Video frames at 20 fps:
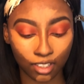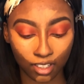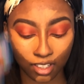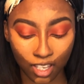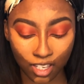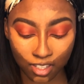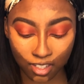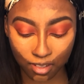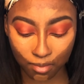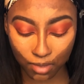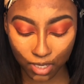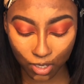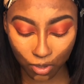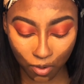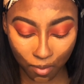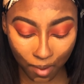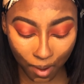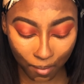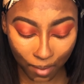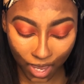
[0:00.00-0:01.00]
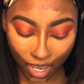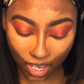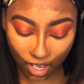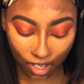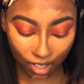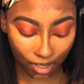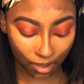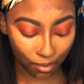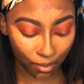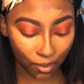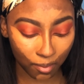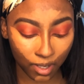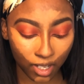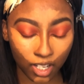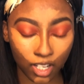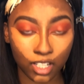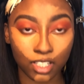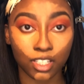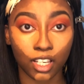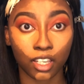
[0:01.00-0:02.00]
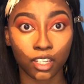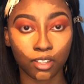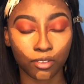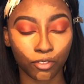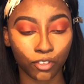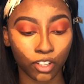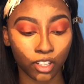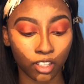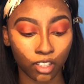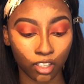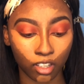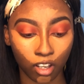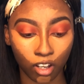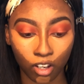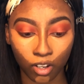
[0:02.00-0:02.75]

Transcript: I should be doing my makeup. Oh my gosh, I keep forgetting.